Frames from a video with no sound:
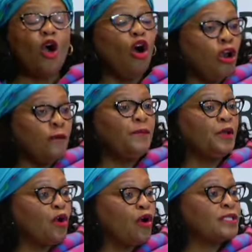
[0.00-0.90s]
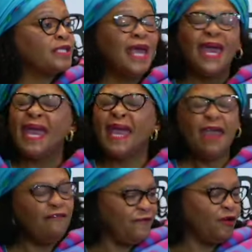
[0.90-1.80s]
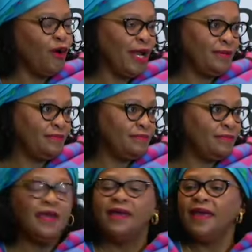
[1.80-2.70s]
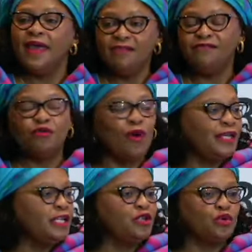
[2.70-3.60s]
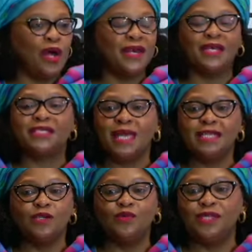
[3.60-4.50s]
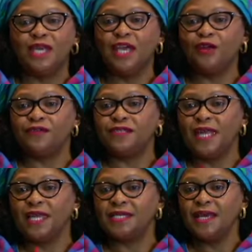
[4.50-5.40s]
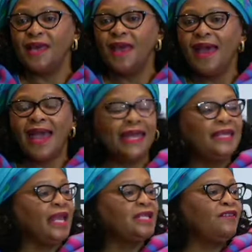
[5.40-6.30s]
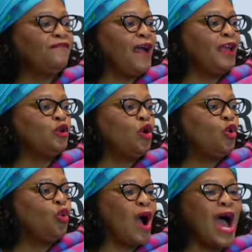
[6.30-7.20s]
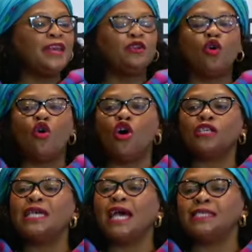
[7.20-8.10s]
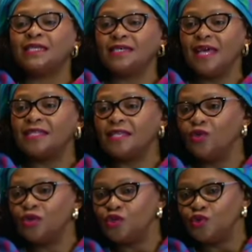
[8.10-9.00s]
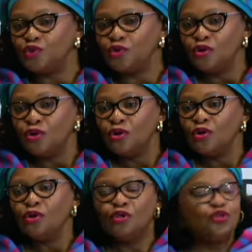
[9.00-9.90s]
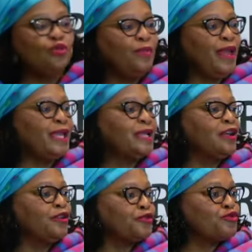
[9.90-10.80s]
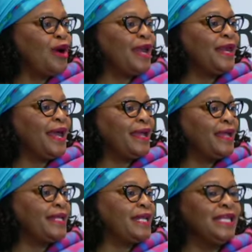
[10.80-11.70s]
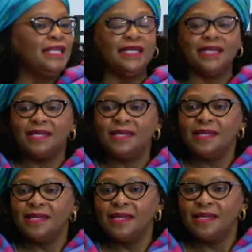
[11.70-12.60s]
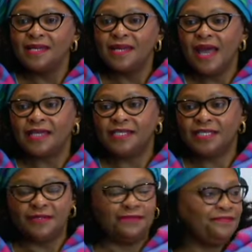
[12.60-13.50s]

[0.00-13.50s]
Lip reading: All because everyone in Rwanda, starting with the head of state, identified one core task that they will do to make Rwanda a clean country.